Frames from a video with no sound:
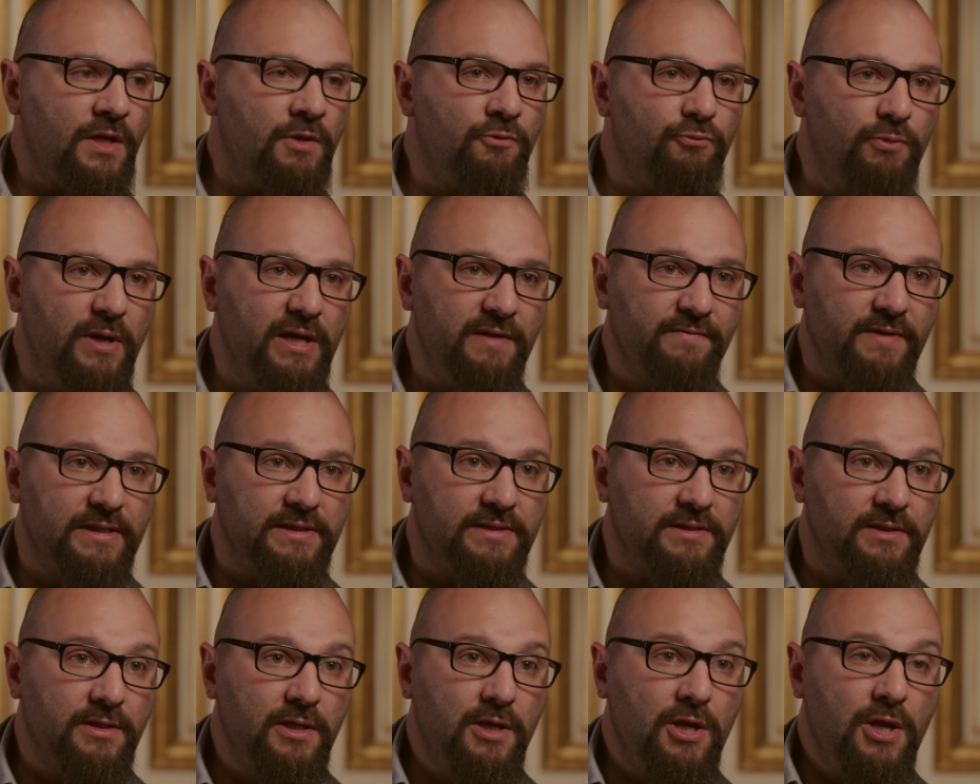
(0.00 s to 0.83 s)

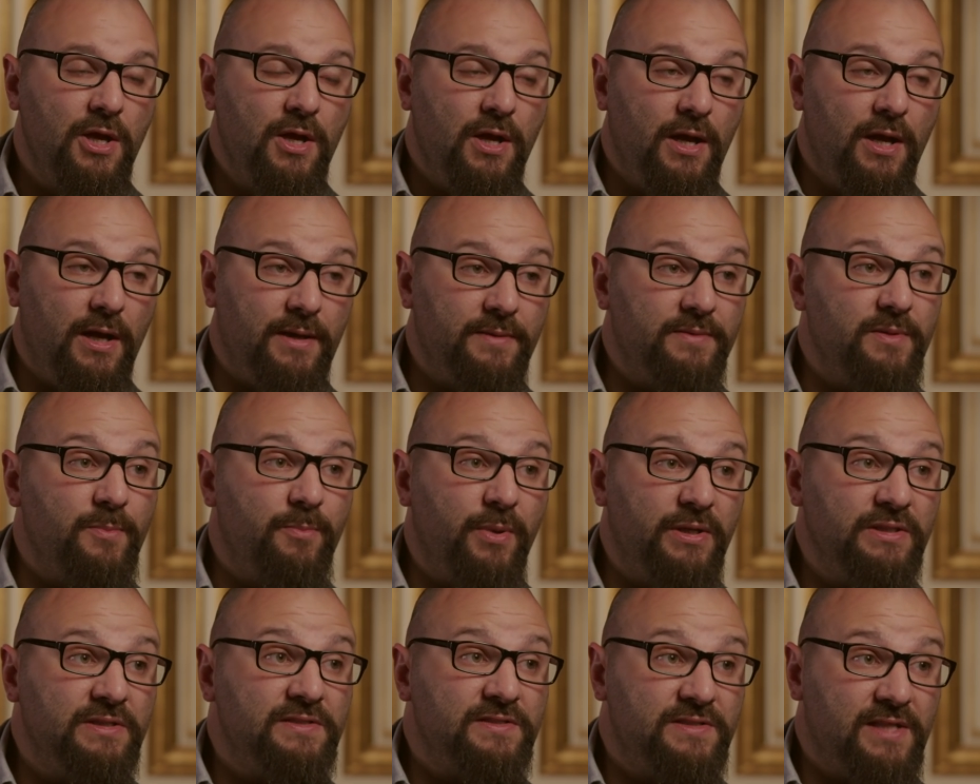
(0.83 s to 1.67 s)
relevant. The
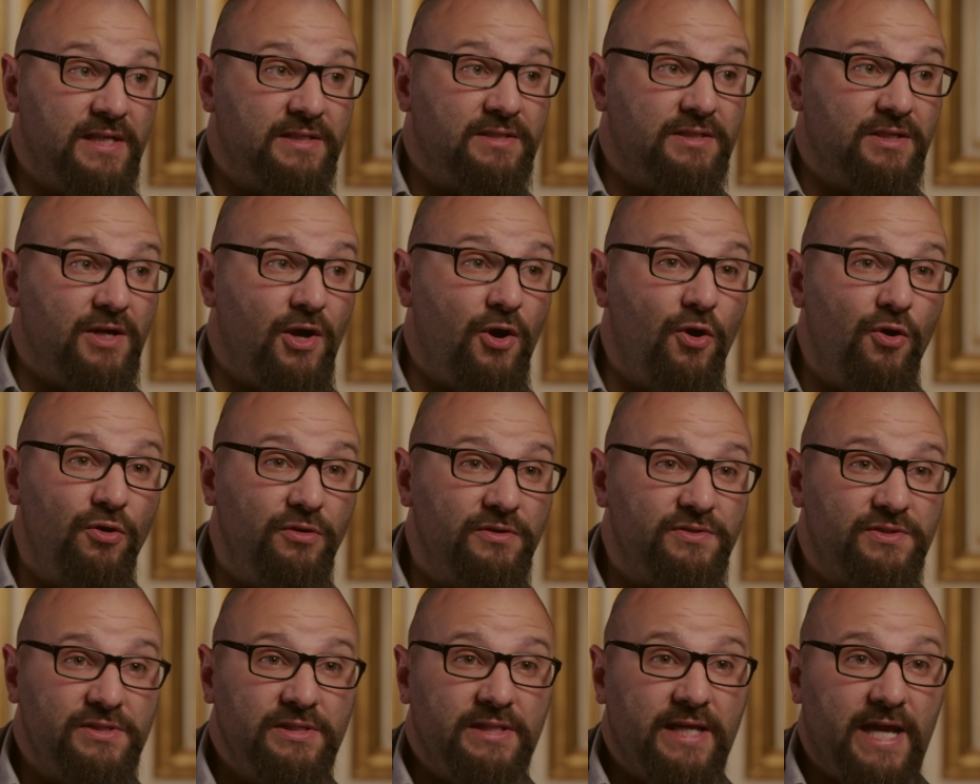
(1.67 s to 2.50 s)
point is that
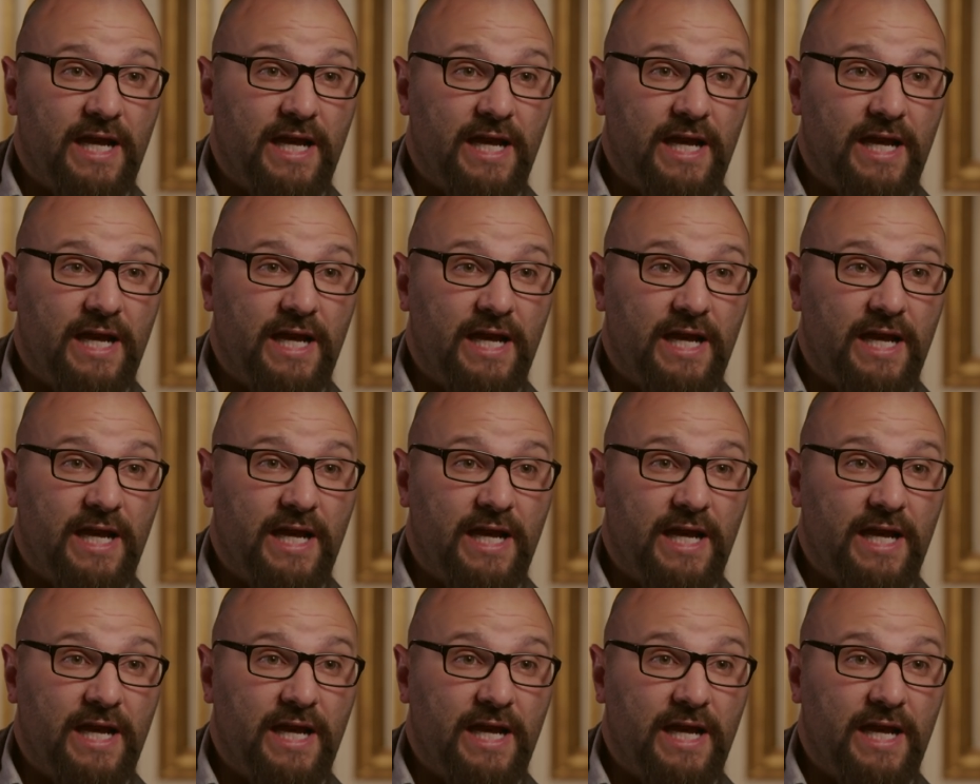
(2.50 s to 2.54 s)
also in